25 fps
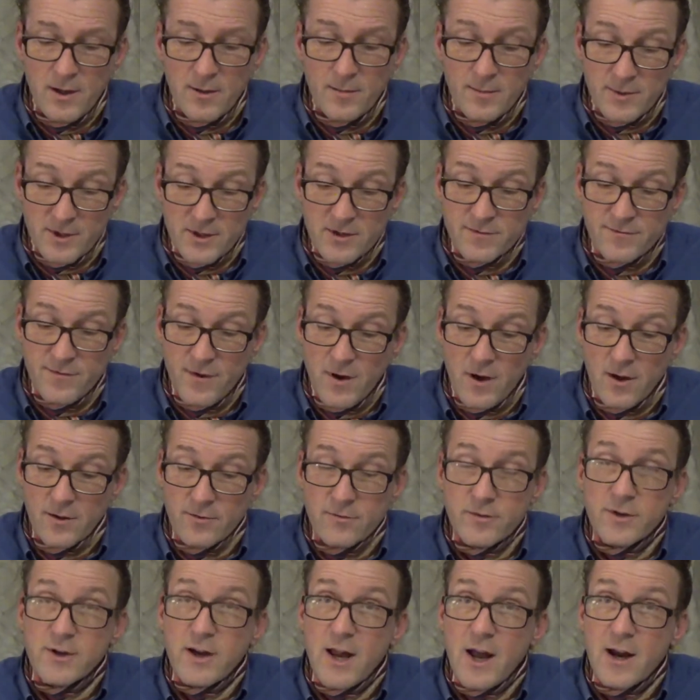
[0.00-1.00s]
But his
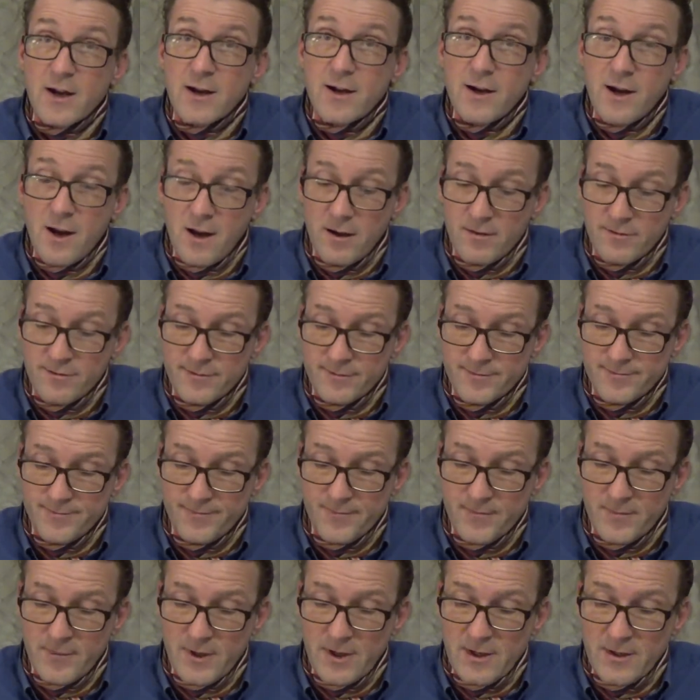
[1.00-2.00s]
father had had enough.
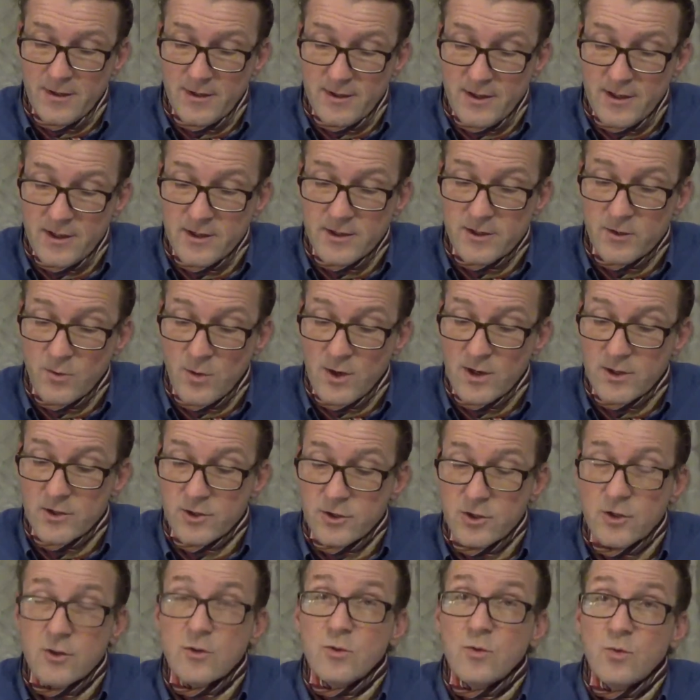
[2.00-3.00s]
This
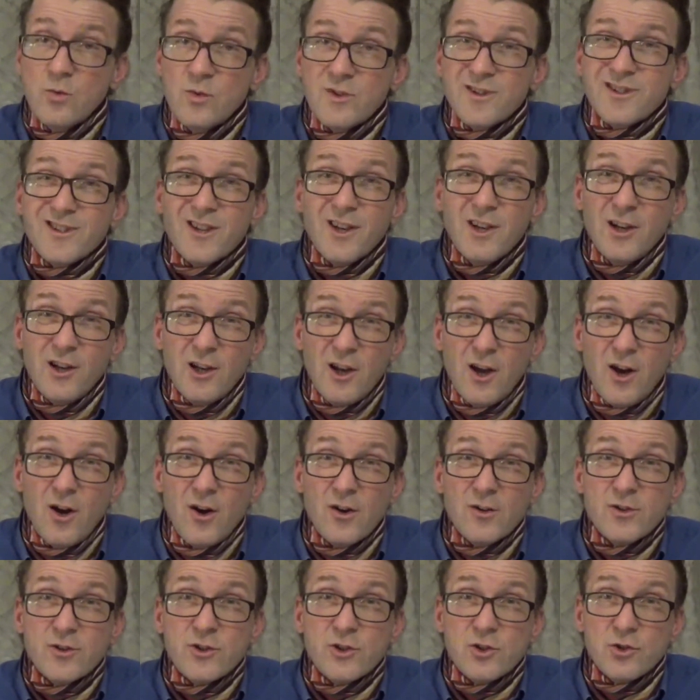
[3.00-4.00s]
question was the
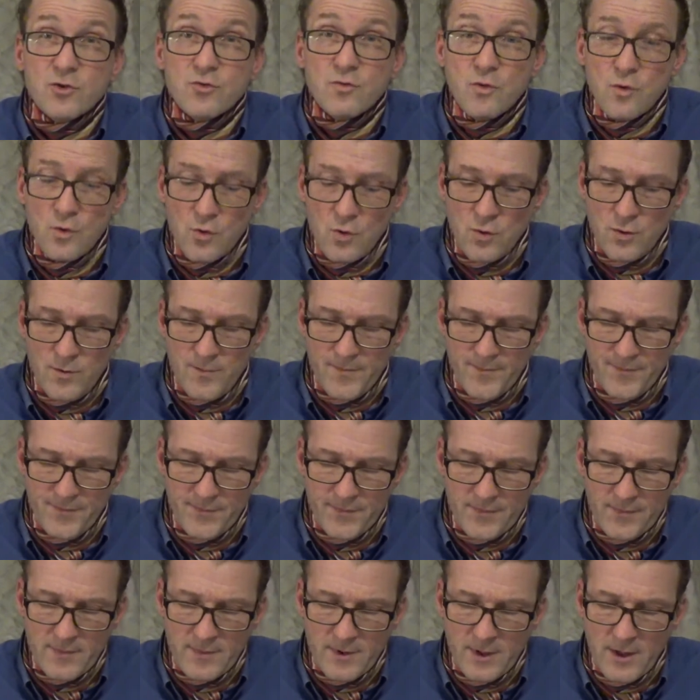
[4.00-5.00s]
last straw.
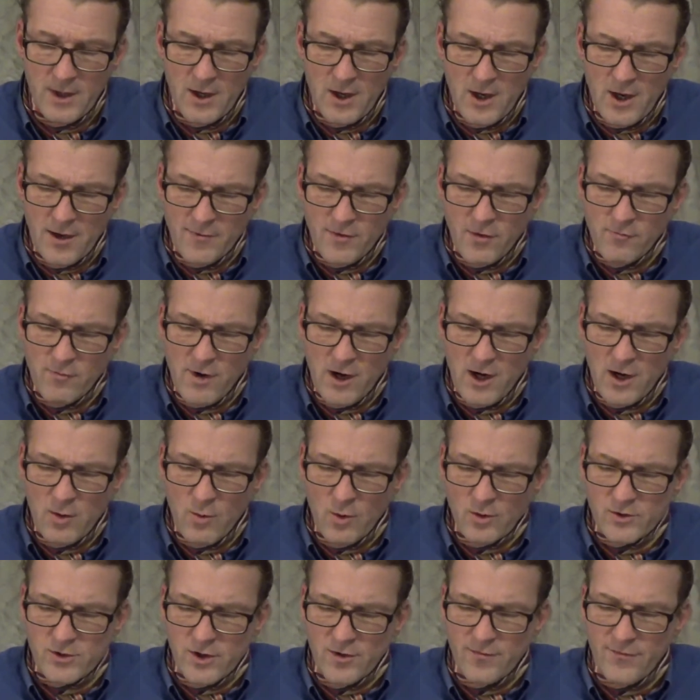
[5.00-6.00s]
If you really
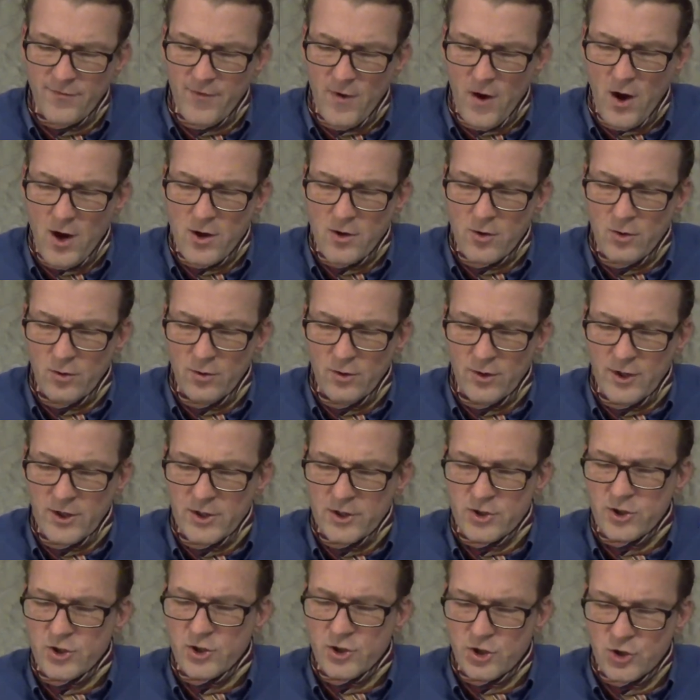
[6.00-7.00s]
want to find all
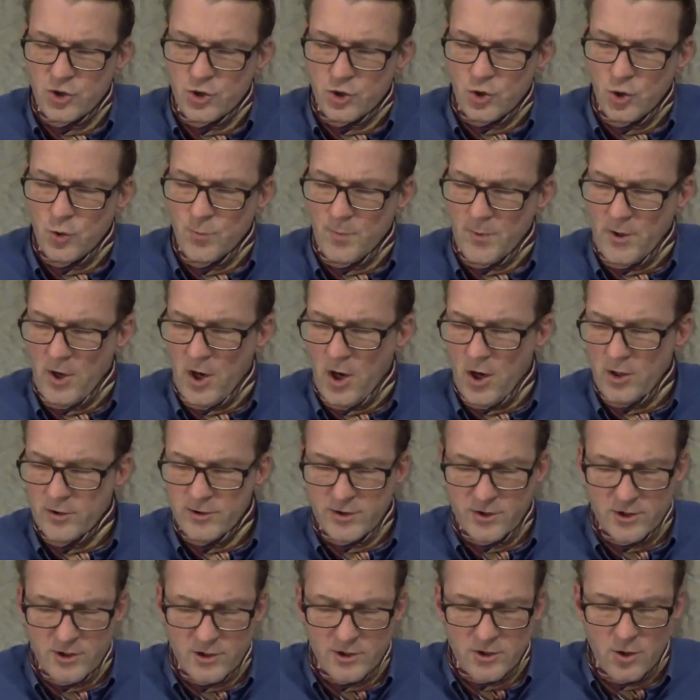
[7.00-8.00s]
these stupid
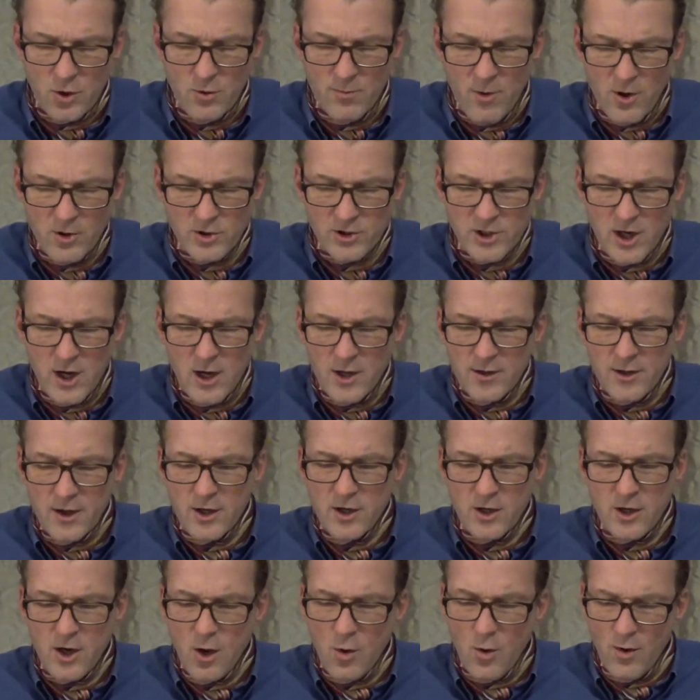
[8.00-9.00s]
answers so much,
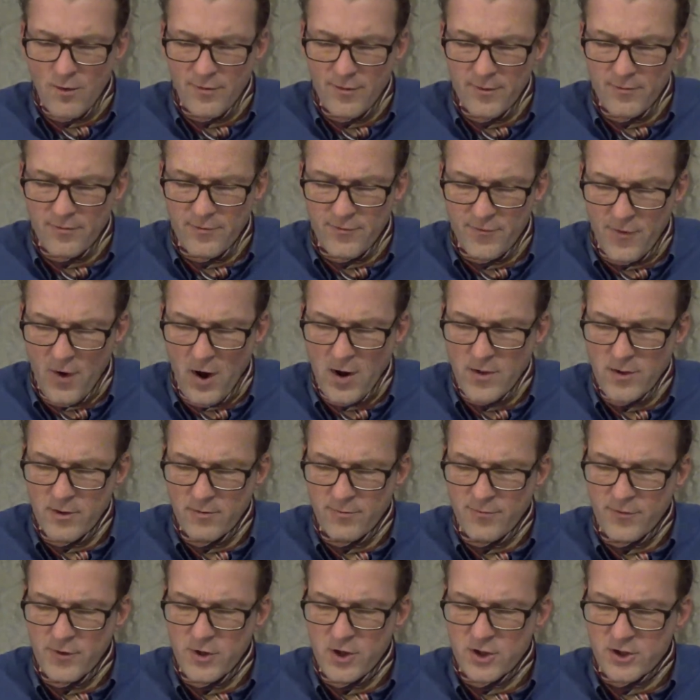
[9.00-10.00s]
then go off and find them
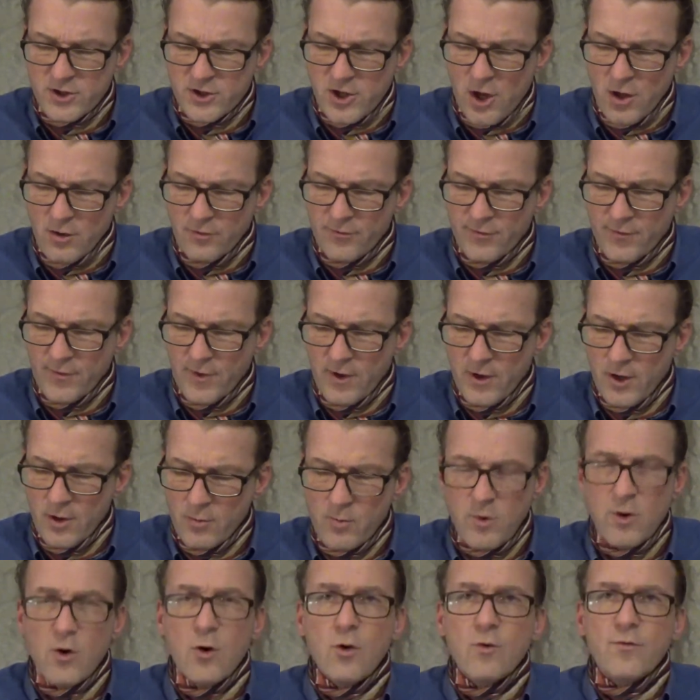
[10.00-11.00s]
for yourself.
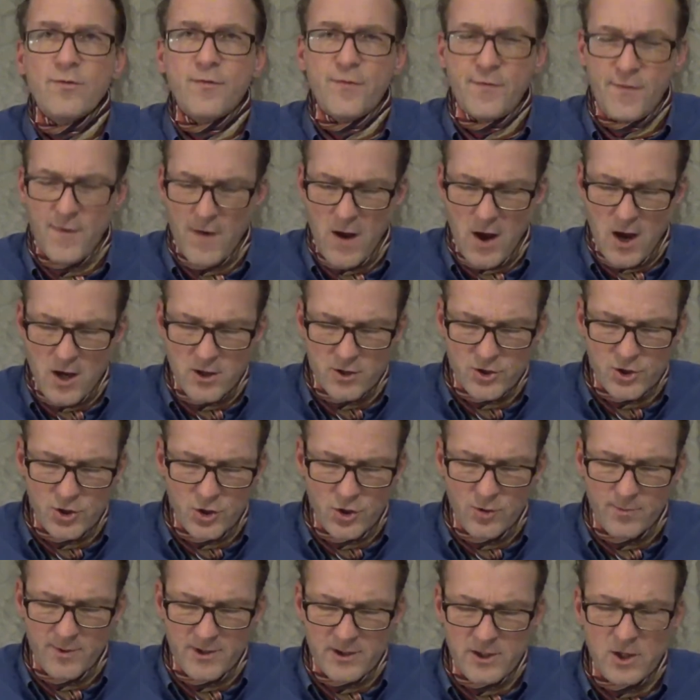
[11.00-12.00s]
We're all far
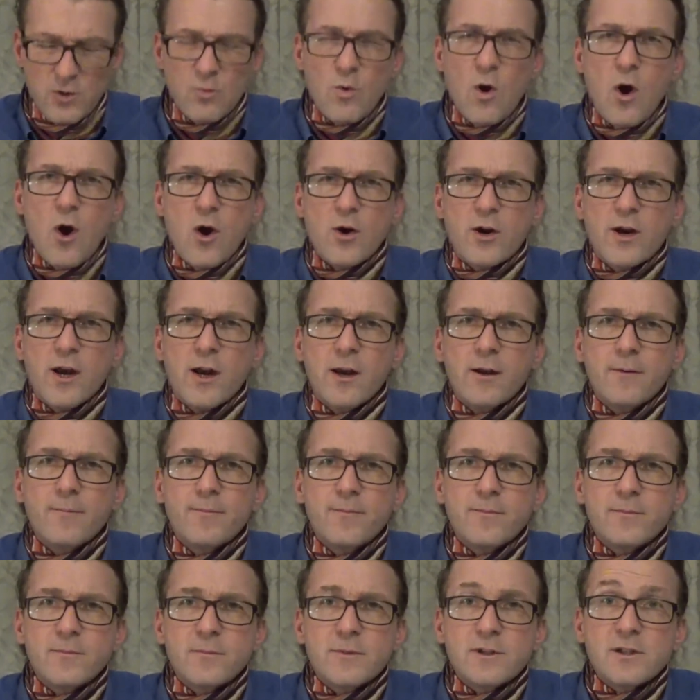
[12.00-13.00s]
too busy working,
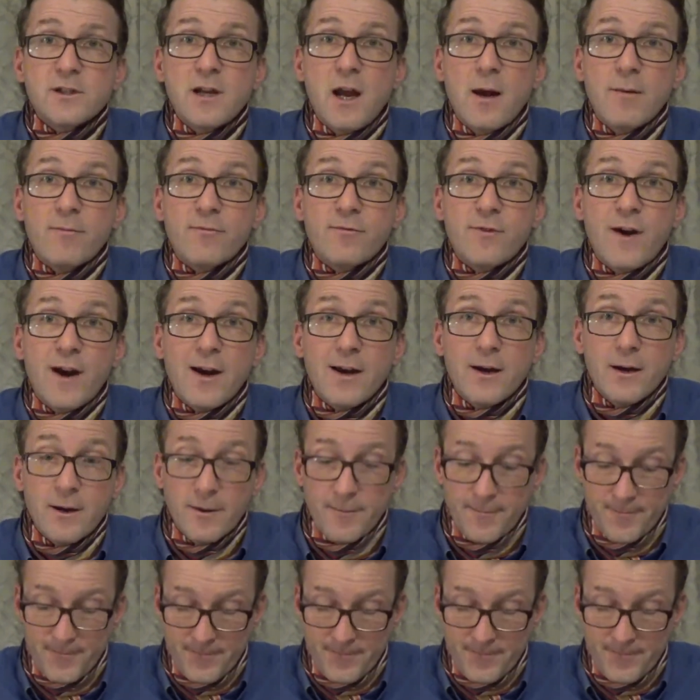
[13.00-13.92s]
snapped Frank.